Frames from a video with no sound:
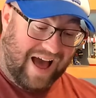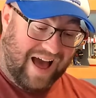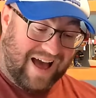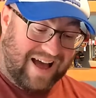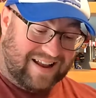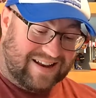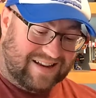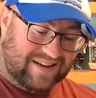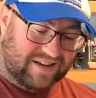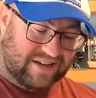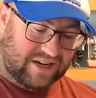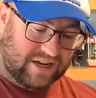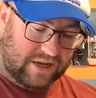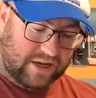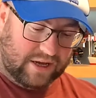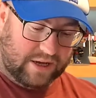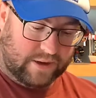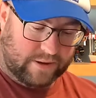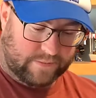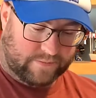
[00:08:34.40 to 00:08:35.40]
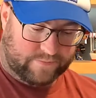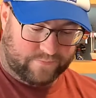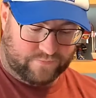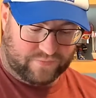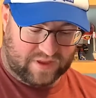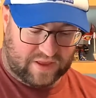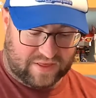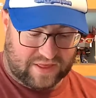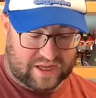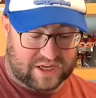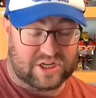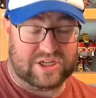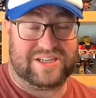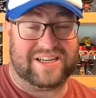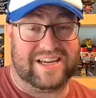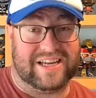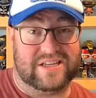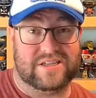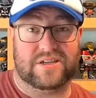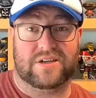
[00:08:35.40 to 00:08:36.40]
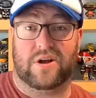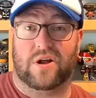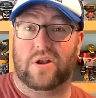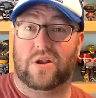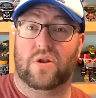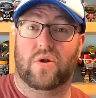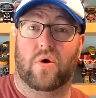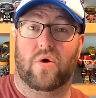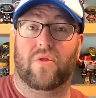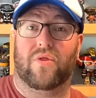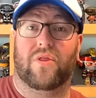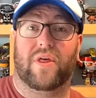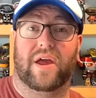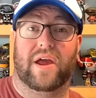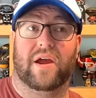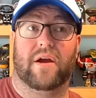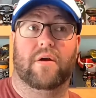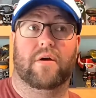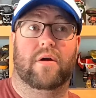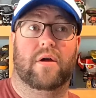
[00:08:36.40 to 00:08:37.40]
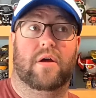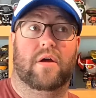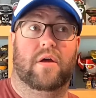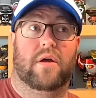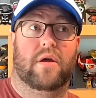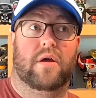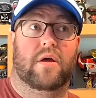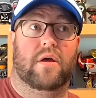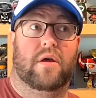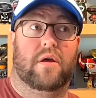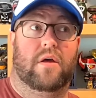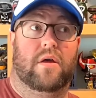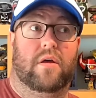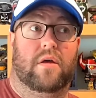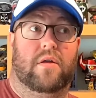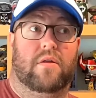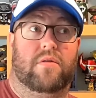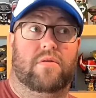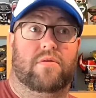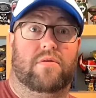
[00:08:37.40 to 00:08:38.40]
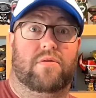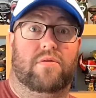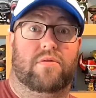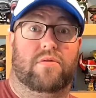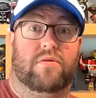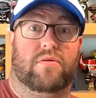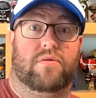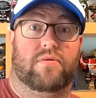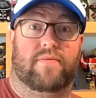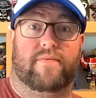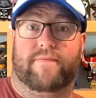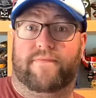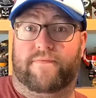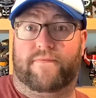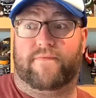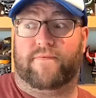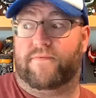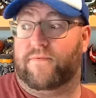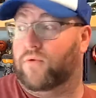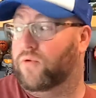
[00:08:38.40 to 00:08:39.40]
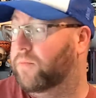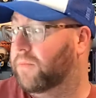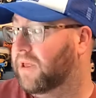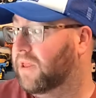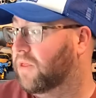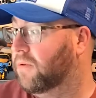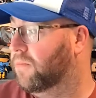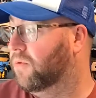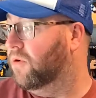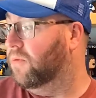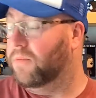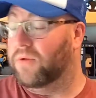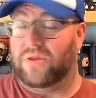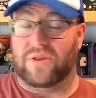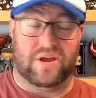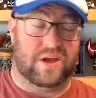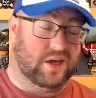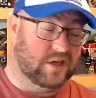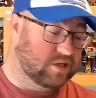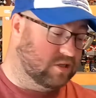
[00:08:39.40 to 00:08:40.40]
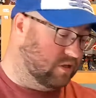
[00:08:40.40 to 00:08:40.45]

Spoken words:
And there just isn't a lot there for me at the moment that